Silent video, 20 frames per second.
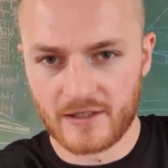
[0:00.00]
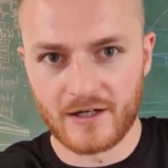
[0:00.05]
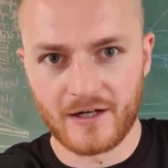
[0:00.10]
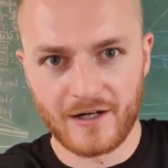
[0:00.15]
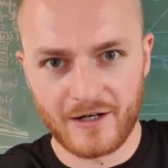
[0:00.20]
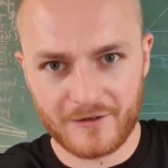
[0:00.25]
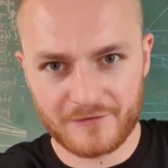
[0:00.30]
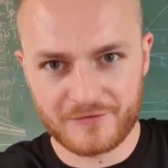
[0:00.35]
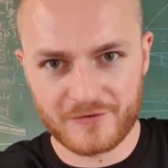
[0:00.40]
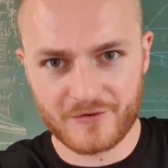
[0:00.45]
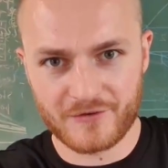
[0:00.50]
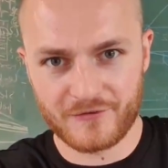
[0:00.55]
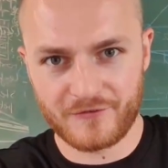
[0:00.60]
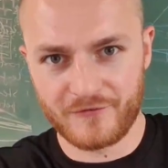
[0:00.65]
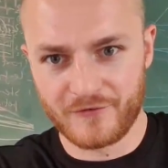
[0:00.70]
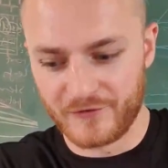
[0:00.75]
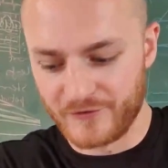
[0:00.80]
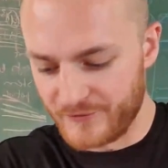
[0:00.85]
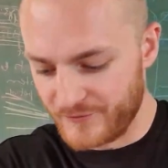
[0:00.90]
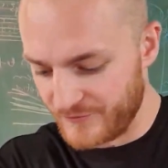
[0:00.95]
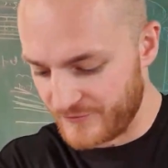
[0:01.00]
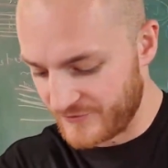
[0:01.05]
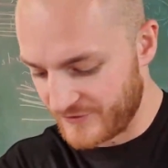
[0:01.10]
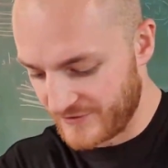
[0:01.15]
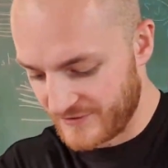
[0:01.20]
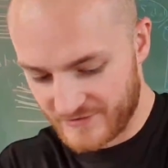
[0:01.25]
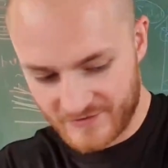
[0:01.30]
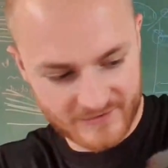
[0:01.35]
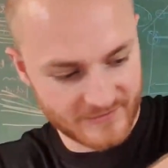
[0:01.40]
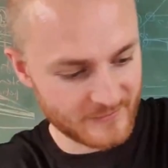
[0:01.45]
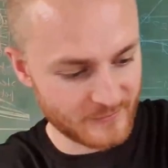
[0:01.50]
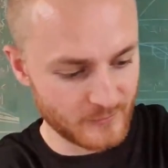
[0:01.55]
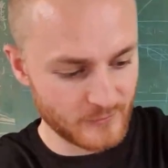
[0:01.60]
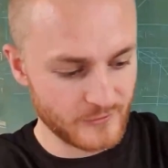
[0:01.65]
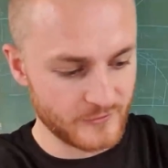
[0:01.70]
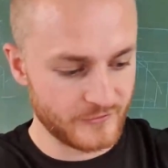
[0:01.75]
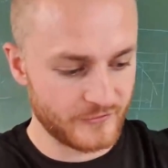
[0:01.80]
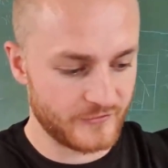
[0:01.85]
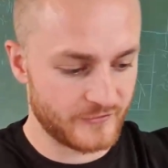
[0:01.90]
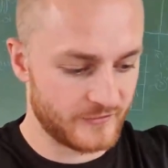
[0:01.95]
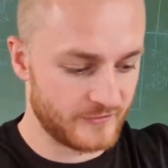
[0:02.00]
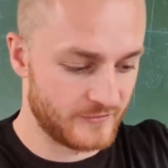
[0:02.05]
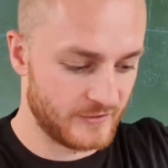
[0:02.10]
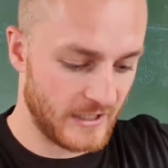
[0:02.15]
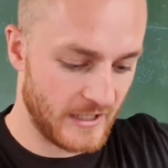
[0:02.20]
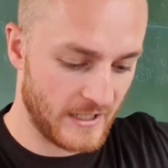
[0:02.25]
after the food was